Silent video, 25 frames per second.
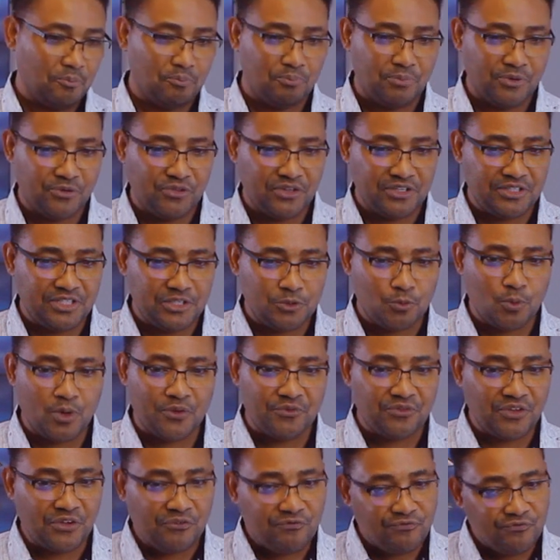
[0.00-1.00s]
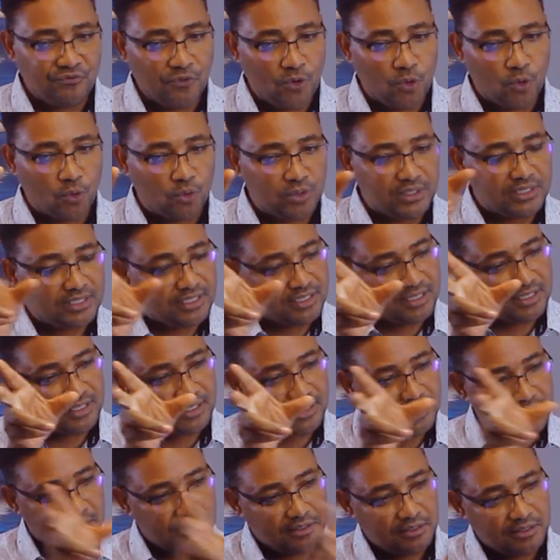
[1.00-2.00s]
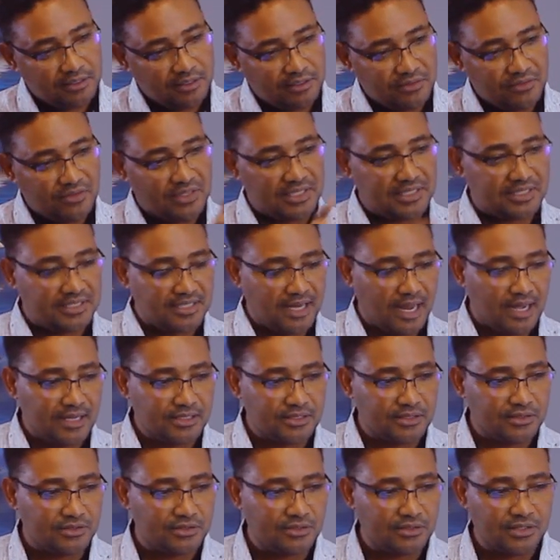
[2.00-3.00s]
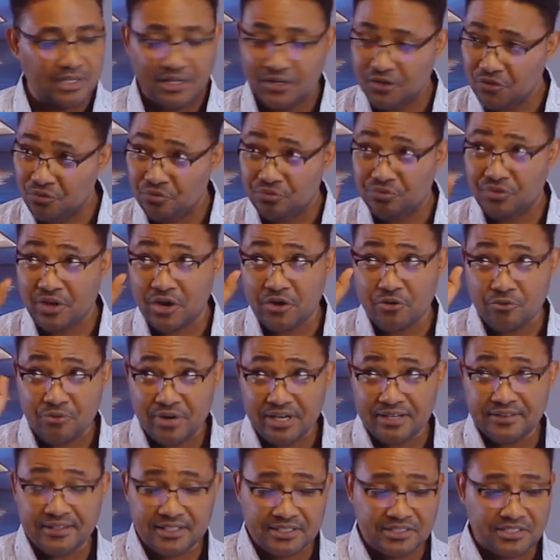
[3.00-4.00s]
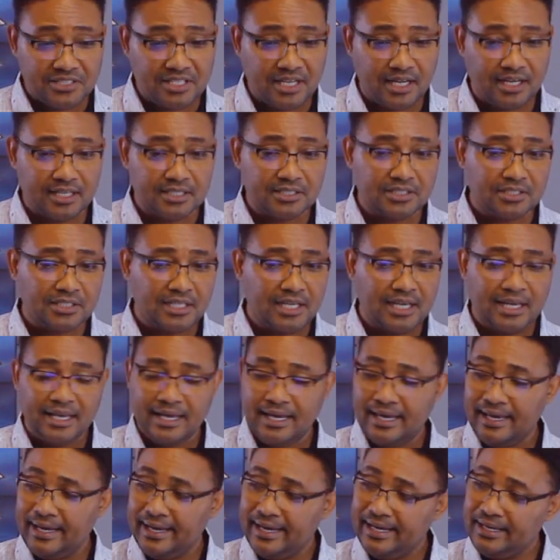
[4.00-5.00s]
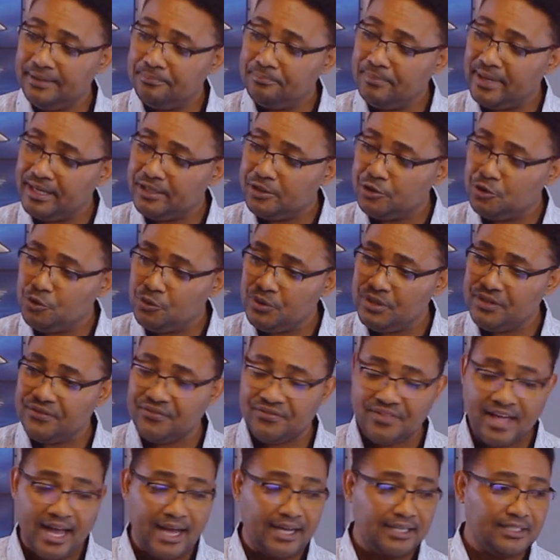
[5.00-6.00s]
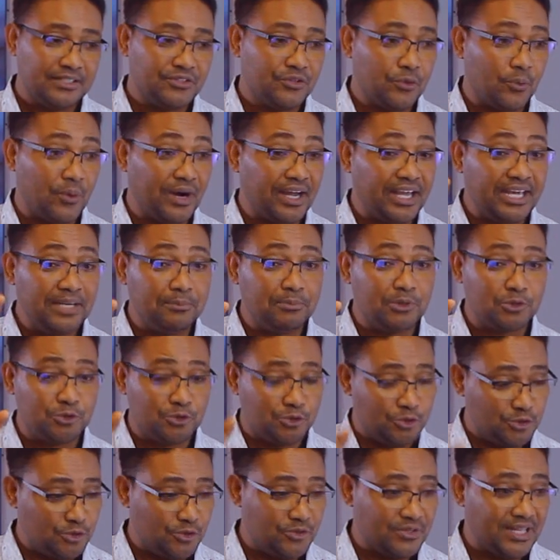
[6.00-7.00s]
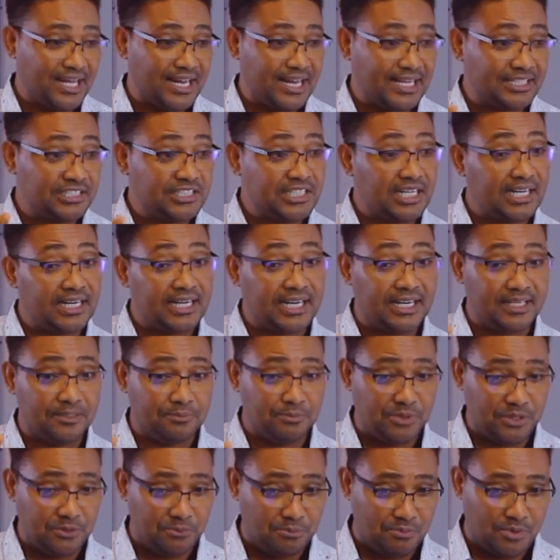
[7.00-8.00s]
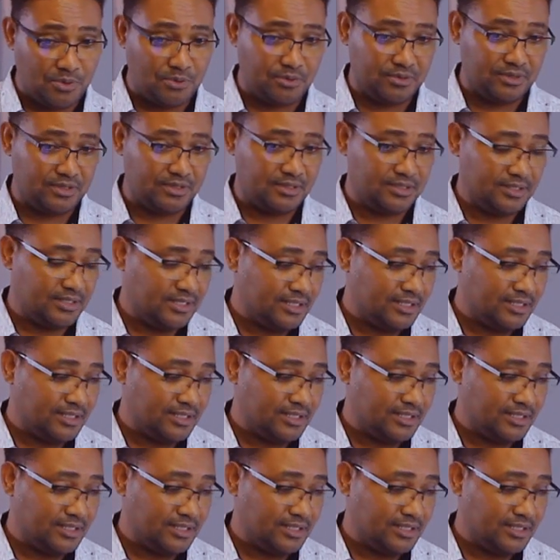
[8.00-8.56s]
But they did what? They followed the stars. They read the stars. And by doing that, they were able to know that a child had been born.